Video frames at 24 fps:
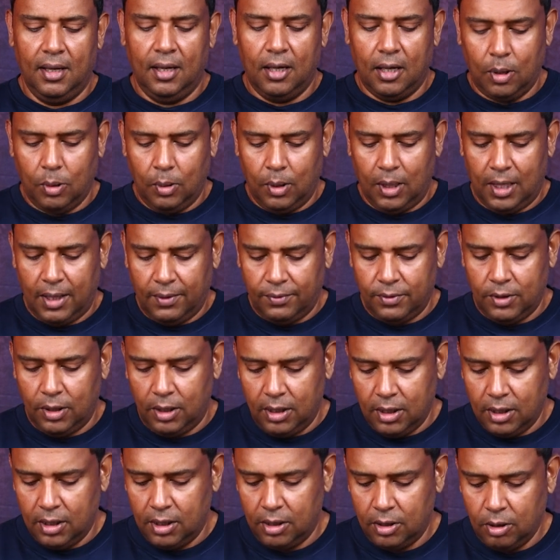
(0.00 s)
I would love to
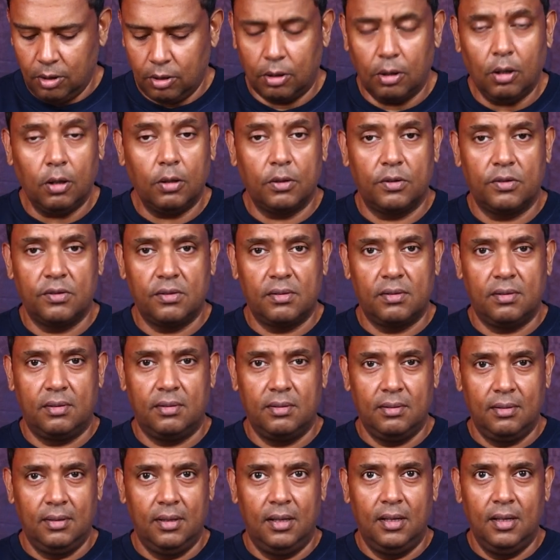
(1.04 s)
hear your
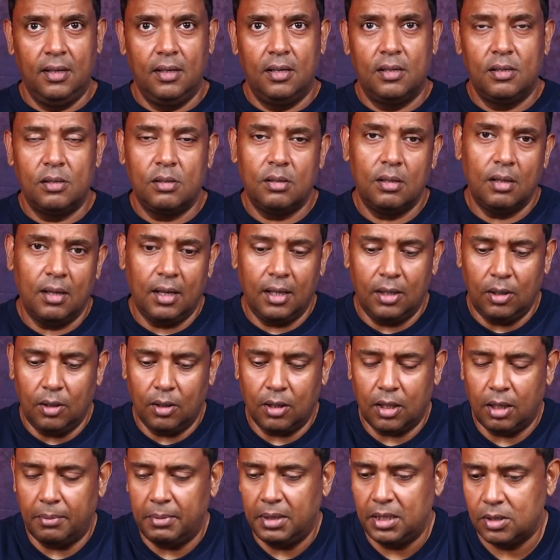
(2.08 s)
thoughts and your
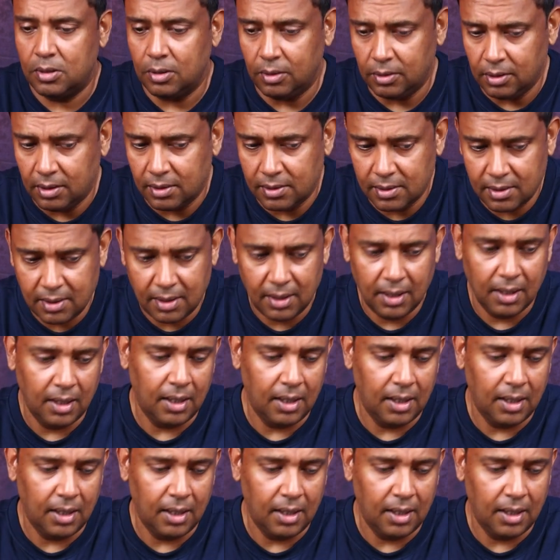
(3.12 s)
comments on this.